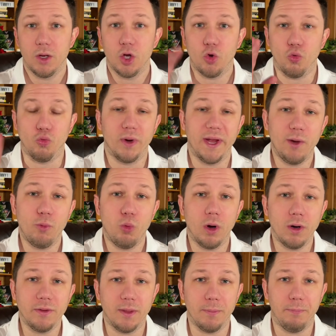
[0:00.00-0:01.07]

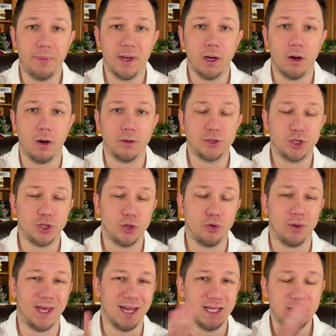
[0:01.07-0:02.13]
reword the bill to
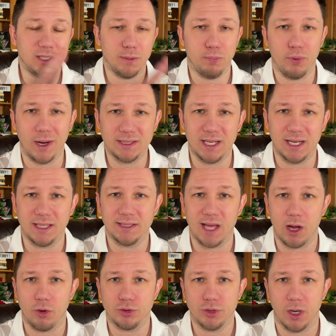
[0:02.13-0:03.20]
get it to President
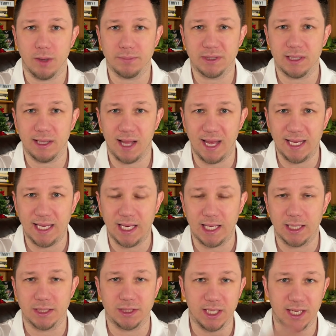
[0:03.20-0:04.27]
Donald Trump's
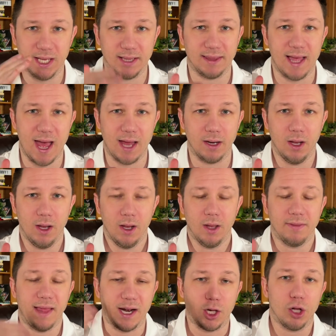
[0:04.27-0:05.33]
liking, to get that
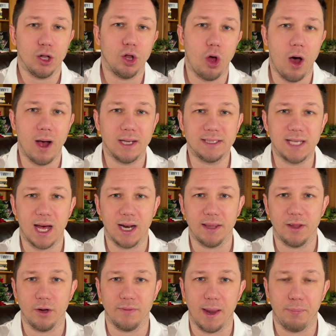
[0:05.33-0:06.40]
clause out of
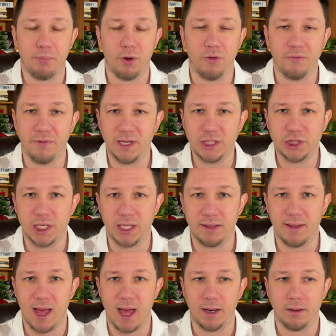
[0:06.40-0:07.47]
there, that provision
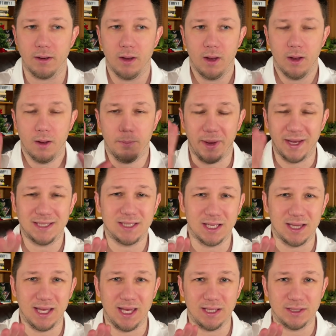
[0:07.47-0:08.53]
that
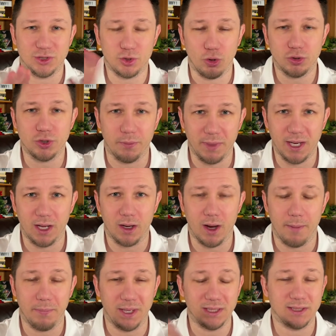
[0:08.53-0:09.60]
basically social media
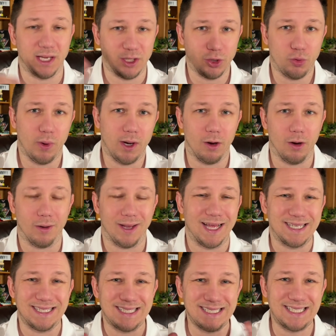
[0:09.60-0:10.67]
companies like Twitter
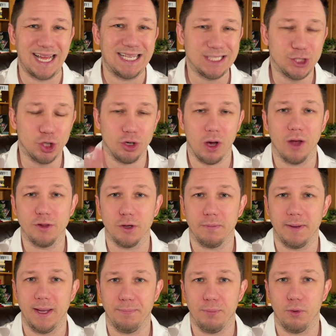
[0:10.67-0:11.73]
can censor other
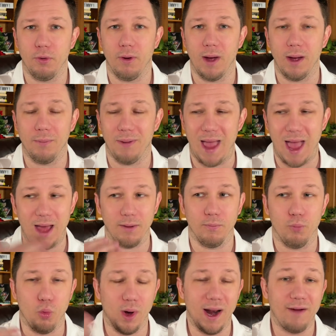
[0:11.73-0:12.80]
people at
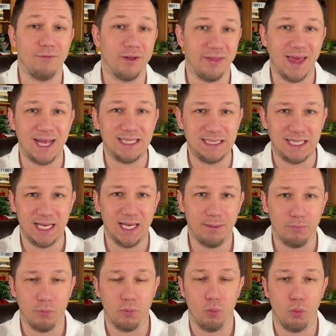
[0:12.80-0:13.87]
whatever they deem,